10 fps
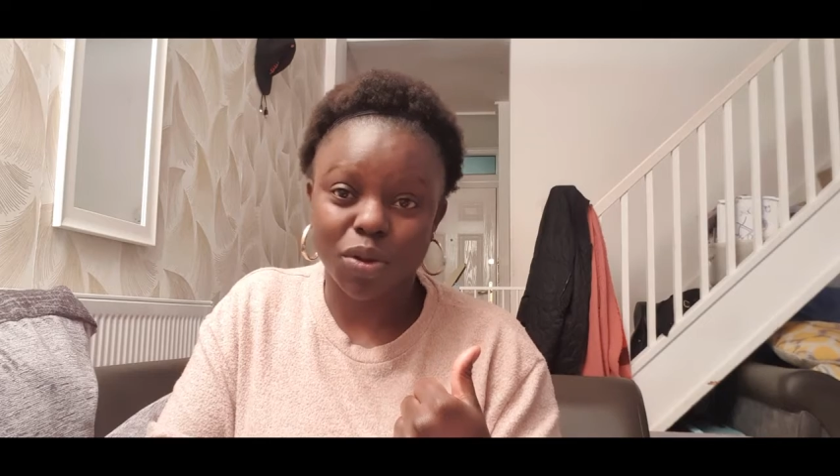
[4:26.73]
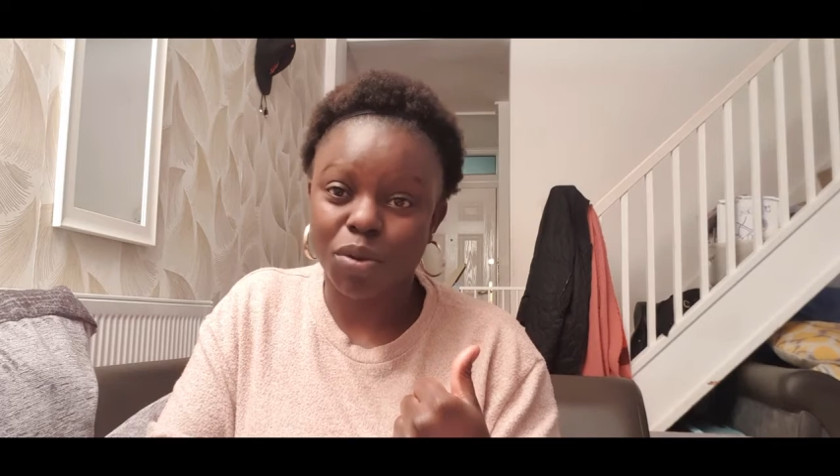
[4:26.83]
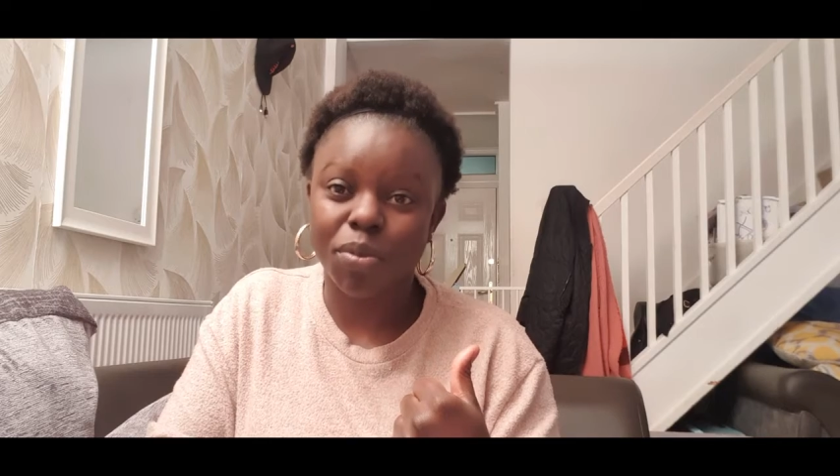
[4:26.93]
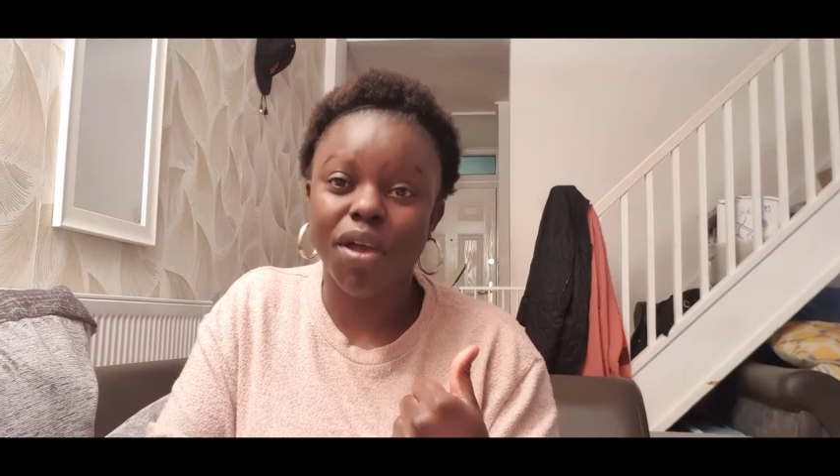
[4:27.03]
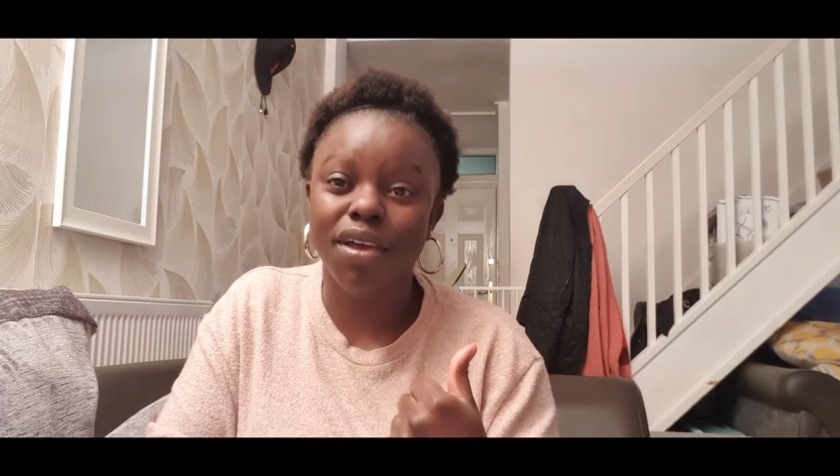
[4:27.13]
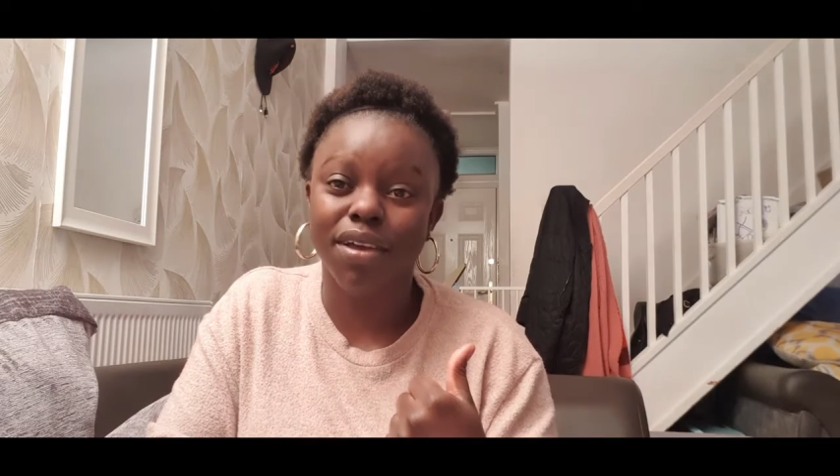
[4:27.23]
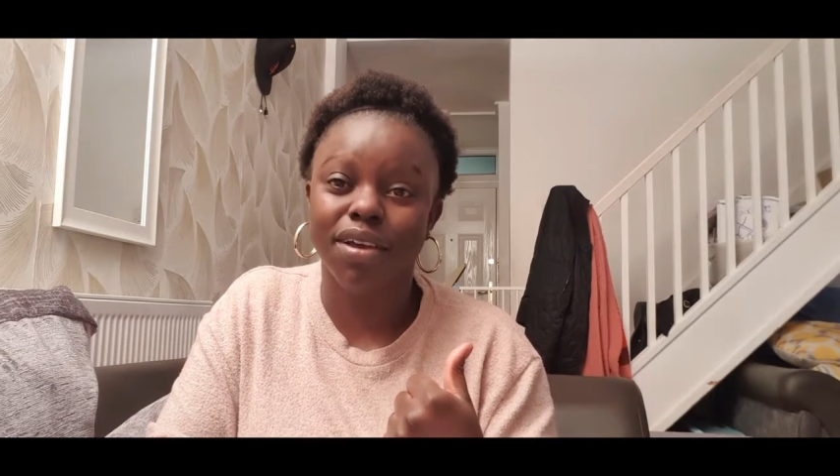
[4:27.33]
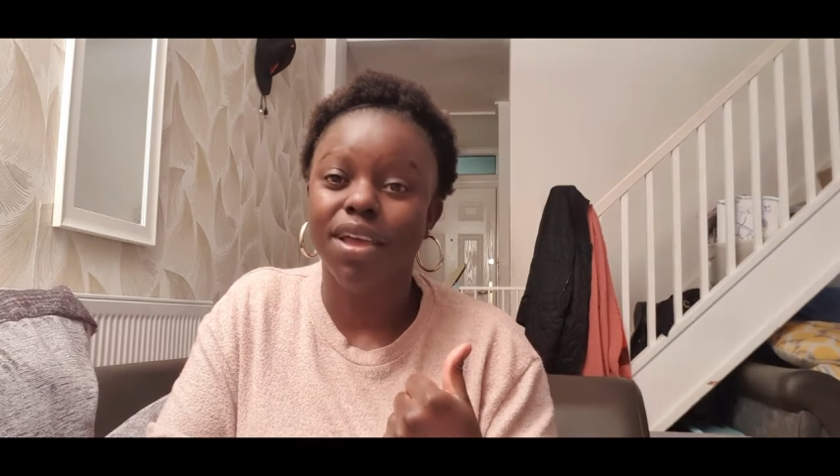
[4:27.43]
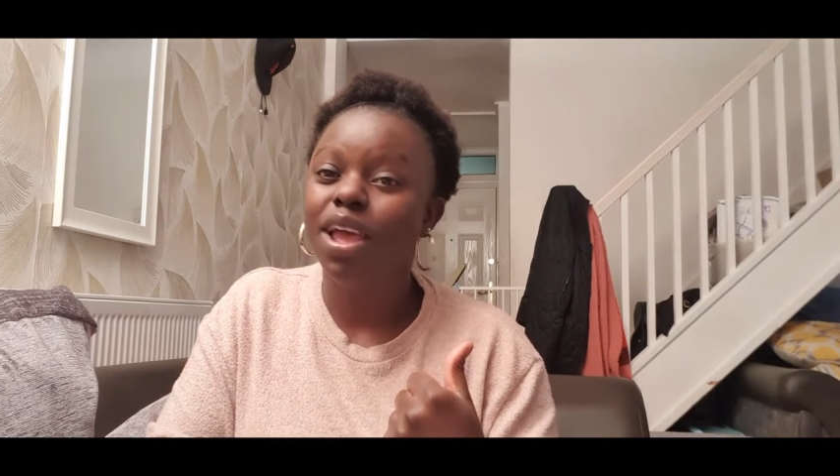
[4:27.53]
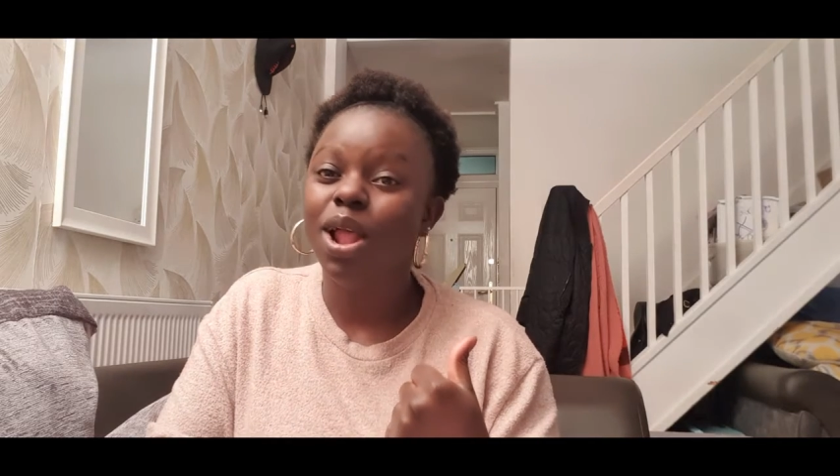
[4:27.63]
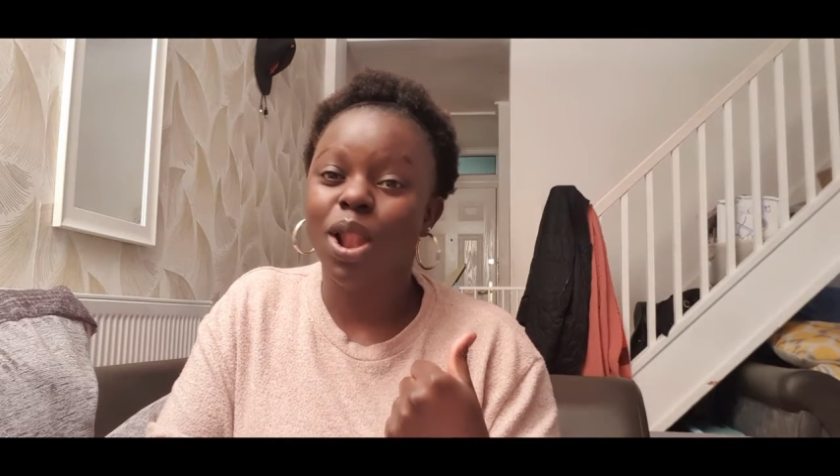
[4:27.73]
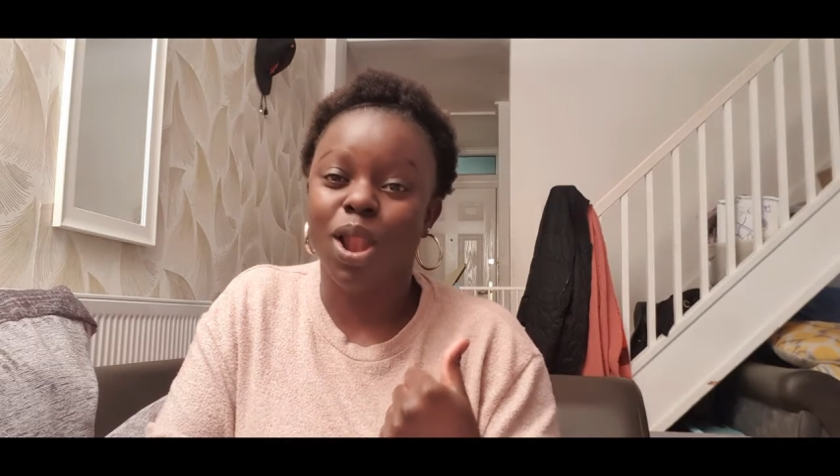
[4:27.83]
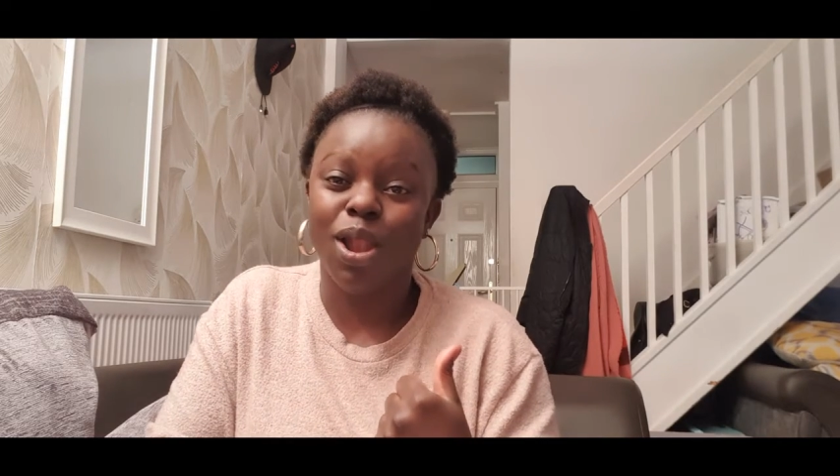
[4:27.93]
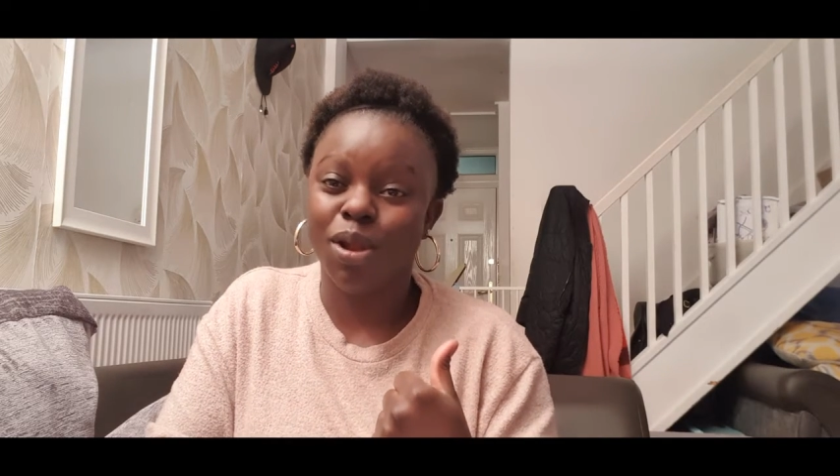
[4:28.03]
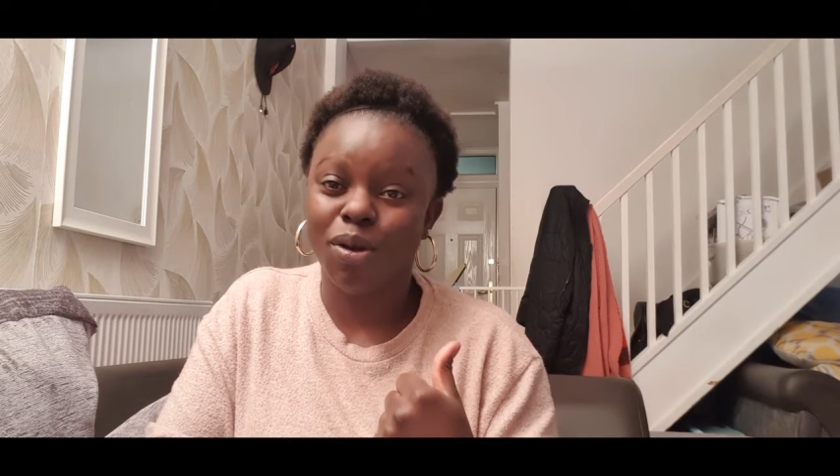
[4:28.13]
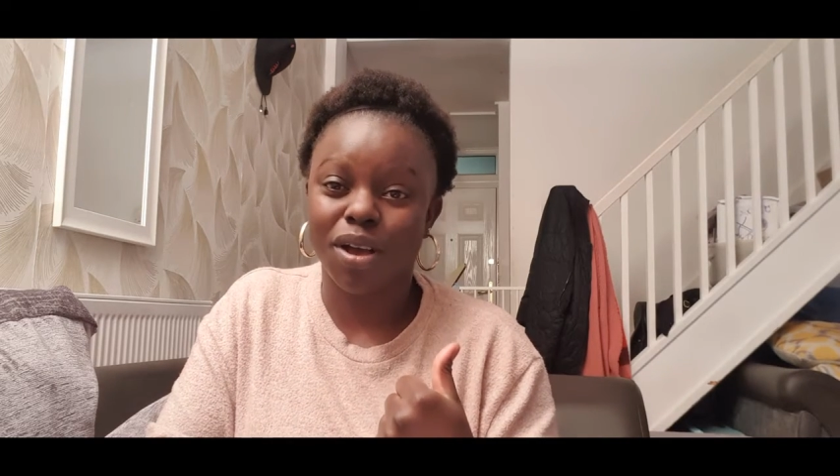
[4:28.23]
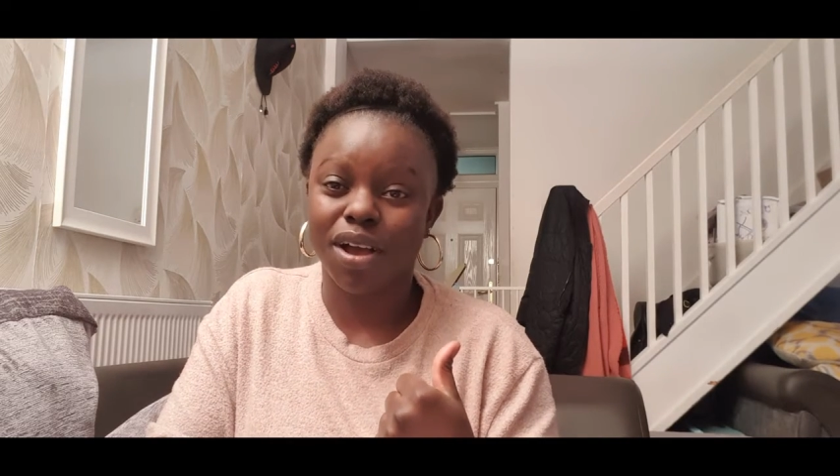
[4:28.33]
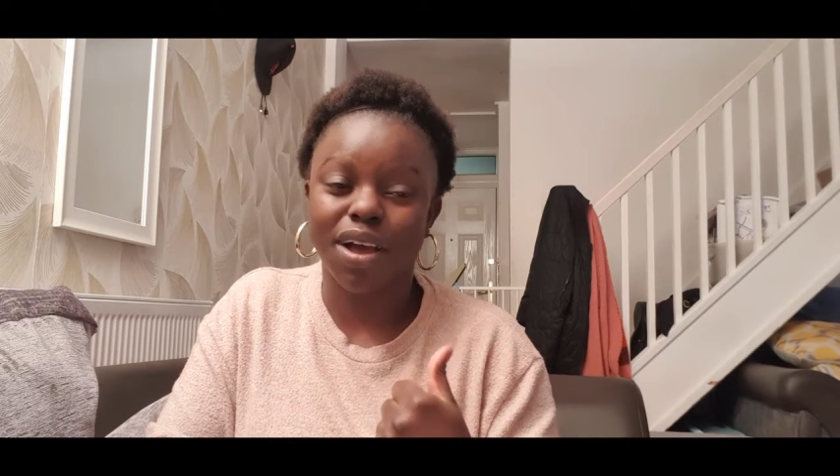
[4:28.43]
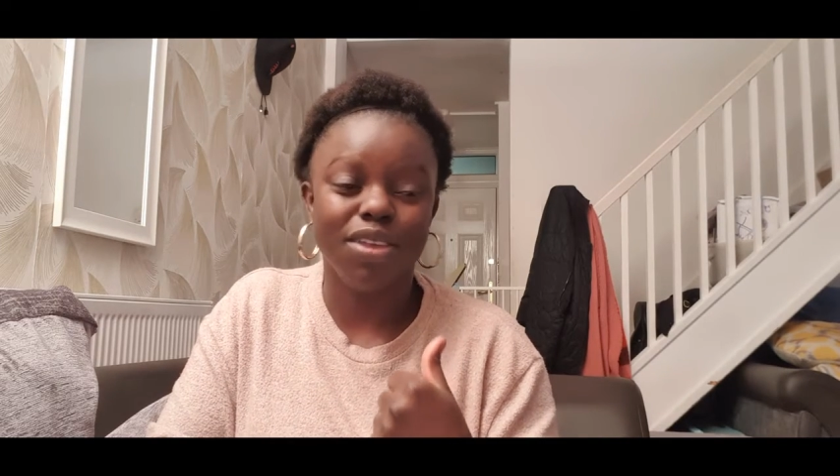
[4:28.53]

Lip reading: home longer.